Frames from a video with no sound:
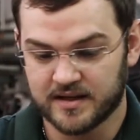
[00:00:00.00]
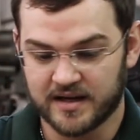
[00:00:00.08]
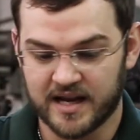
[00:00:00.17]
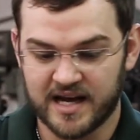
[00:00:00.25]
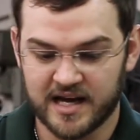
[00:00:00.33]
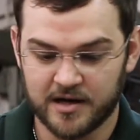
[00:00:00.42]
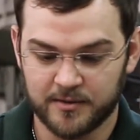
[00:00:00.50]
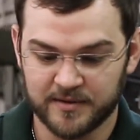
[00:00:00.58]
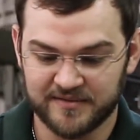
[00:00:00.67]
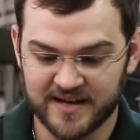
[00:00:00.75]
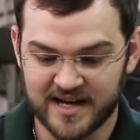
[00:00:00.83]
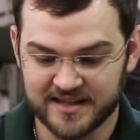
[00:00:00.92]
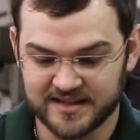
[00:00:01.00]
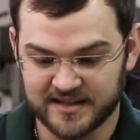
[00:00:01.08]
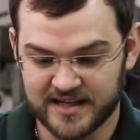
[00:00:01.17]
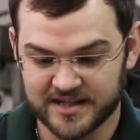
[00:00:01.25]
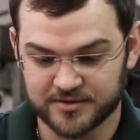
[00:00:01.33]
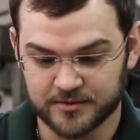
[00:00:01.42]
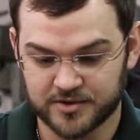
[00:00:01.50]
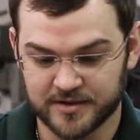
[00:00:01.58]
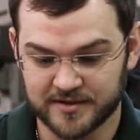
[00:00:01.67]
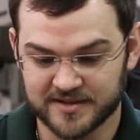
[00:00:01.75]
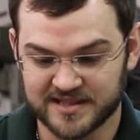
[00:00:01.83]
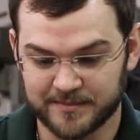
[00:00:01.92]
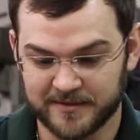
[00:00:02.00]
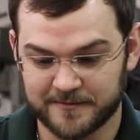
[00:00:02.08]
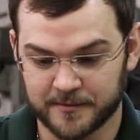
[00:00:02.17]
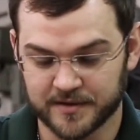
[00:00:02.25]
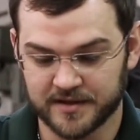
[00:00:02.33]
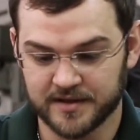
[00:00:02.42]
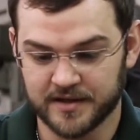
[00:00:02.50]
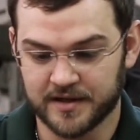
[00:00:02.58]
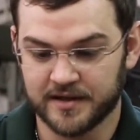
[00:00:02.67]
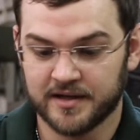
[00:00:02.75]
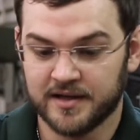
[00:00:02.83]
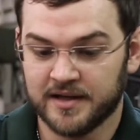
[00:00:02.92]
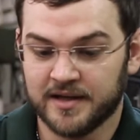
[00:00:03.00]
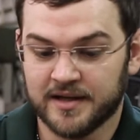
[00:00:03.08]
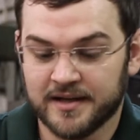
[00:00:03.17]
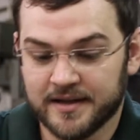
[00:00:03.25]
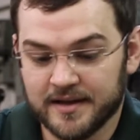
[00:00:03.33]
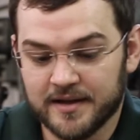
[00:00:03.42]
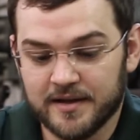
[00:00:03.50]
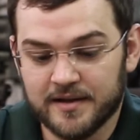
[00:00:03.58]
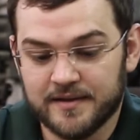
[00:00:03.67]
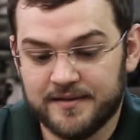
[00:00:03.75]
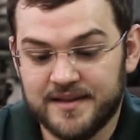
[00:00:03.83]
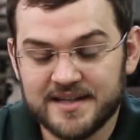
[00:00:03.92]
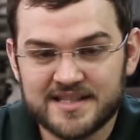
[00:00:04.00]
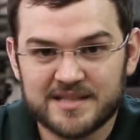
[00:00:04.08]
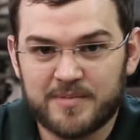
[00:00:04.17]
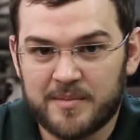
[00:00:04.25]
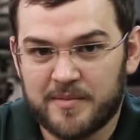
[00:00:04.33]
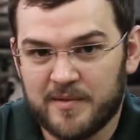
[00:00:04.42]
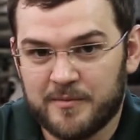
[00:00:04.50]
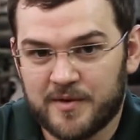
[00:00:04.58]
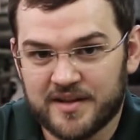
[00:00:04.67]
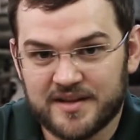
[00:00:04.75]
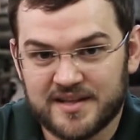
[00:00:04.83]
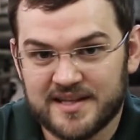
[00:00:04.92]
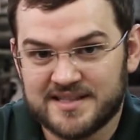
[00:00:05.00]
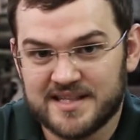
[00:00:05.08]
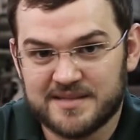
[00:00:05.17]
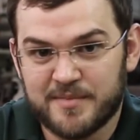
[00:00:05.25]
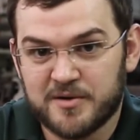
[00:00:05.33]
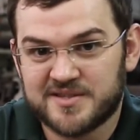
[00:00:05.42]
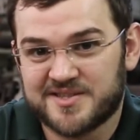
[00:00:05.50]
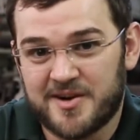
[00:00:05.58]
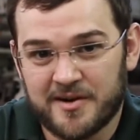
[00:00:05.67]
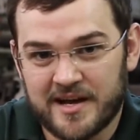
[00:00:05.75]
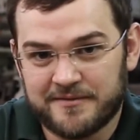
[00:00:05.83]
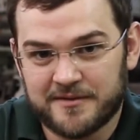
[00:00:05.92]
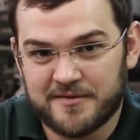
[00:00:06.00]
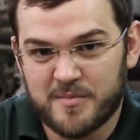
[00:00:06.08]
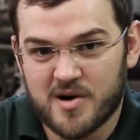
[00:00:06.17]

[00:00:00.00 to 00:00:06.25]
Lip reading: Now we've got the actual trigger assembly for the gun. This is probably one of the things that is most sought after from